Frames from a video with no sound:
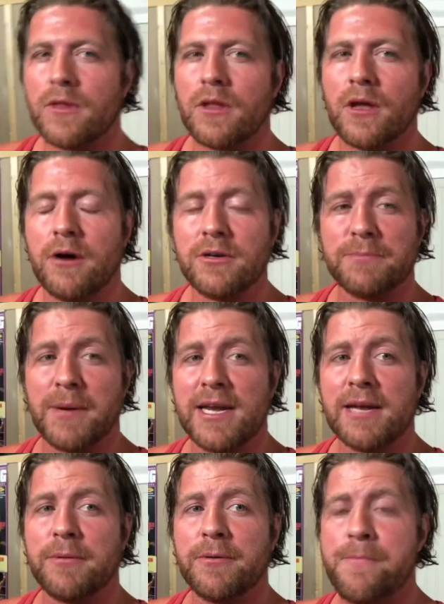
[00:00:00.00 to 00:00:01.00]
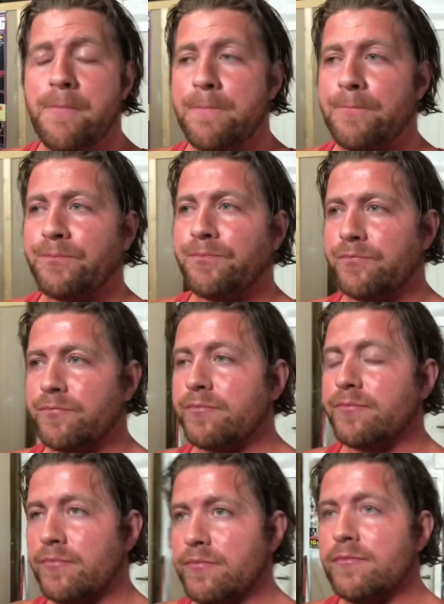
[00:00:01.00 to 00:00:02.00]
Oh, it's pineapple.
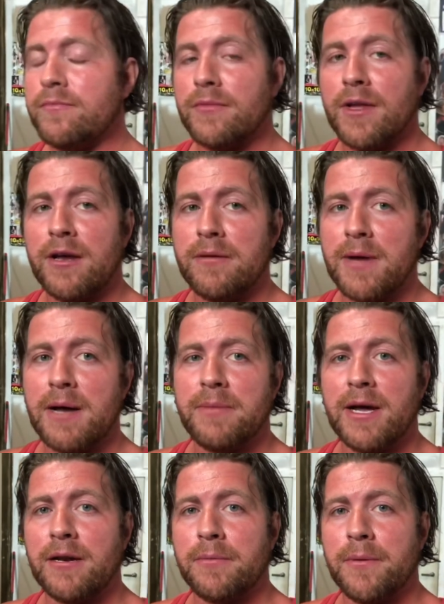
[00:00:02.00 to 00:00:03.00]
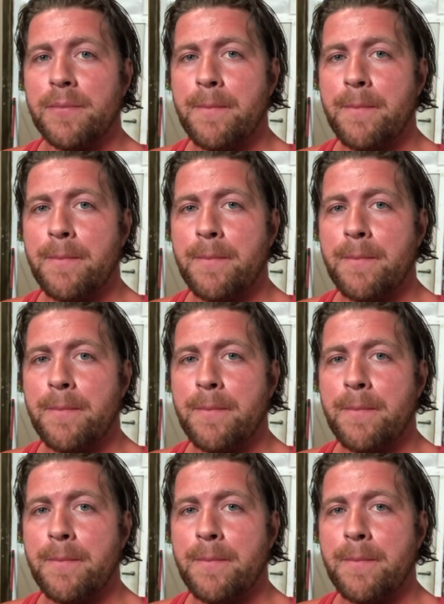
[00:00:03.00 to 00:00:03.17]
I don't mind pineapple.